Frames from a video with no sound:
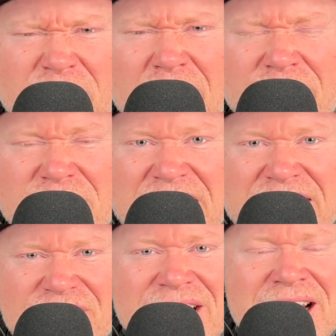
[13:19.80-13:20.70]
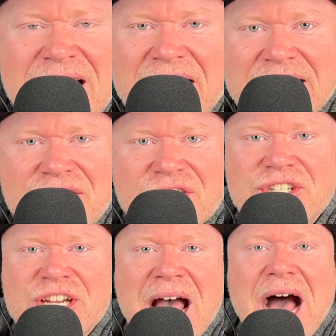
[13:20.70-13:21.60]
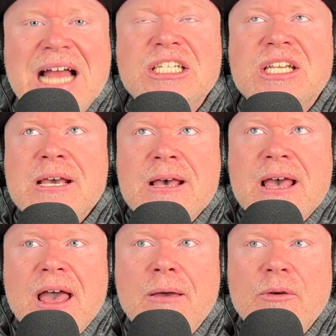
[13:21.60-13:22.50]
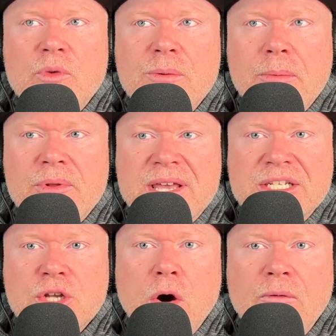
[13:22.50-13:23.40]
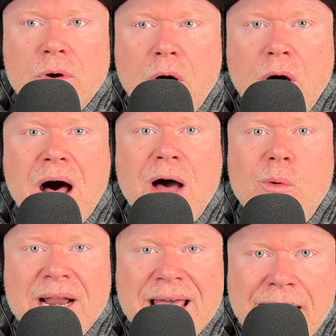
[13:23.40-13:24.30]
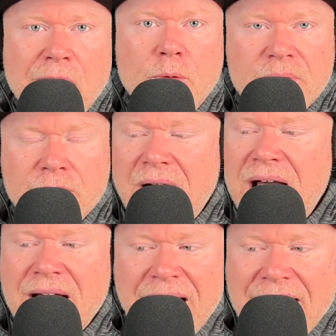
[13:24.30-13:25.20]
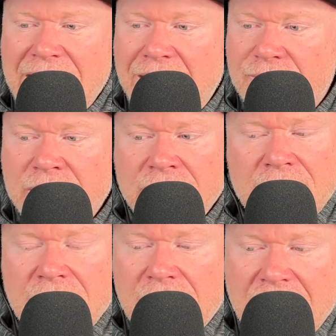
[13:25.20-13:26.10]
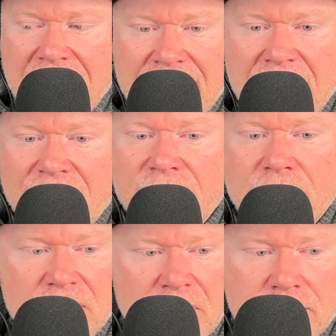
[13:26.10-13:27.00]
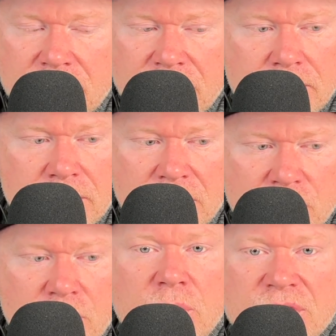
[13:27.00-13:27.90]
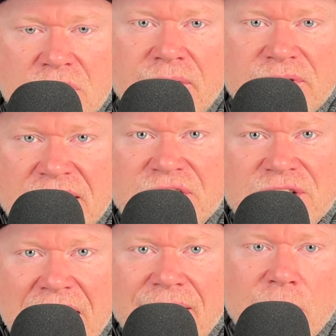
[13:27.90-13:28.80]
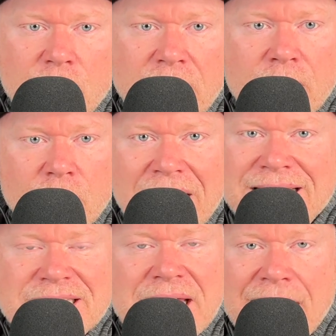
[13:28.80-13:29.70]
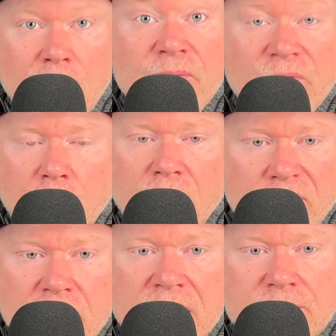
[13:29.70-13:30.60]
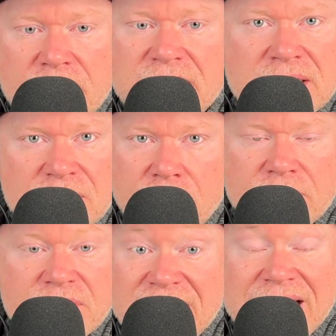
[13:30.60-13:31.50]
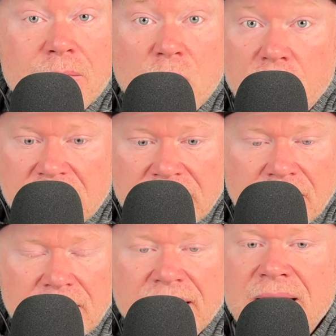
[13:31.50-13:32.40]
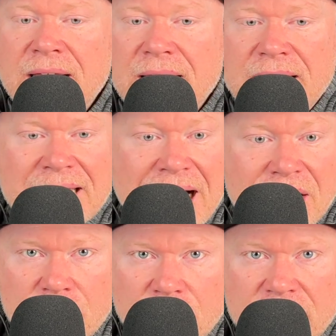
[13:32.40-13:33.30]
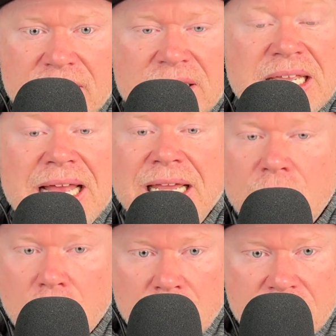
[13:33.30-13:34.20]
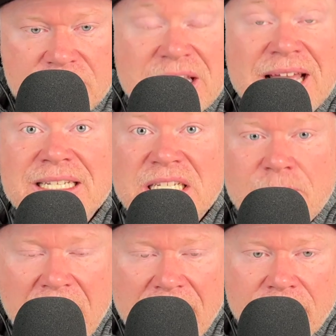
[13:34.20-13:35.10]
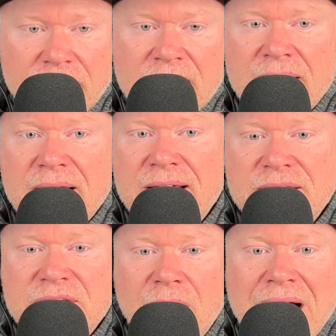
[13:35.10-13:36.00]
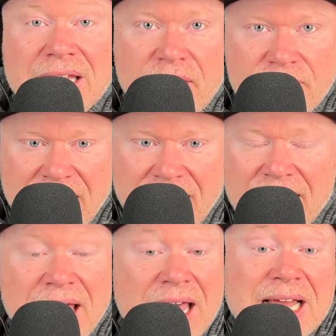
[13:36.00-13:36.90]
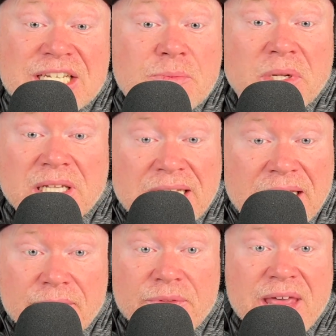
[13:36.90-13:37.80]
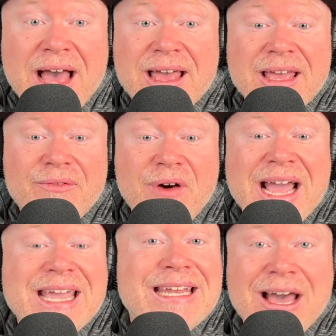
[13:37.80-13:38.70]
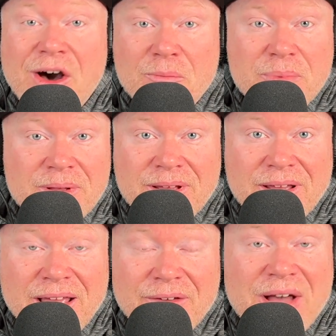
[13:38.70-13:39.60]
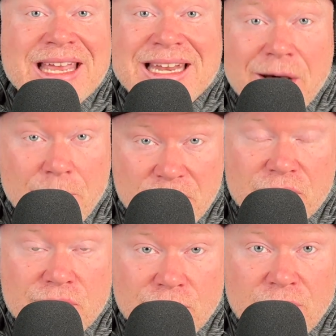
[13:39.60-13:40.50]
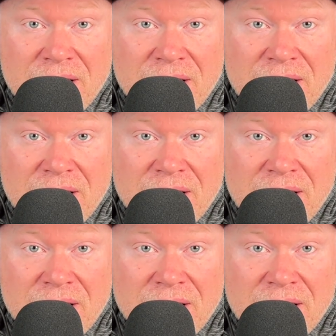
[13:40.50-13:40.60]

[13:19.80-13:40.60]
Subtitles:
conversation, and let's just chat. I just remember this. Overall, I want to help you. I have numerous conversations every week where I just help for free business owners think more clearly, get out of the weeds, get encouraged, get inspired. And so I love that. And I just believe that if I can help you,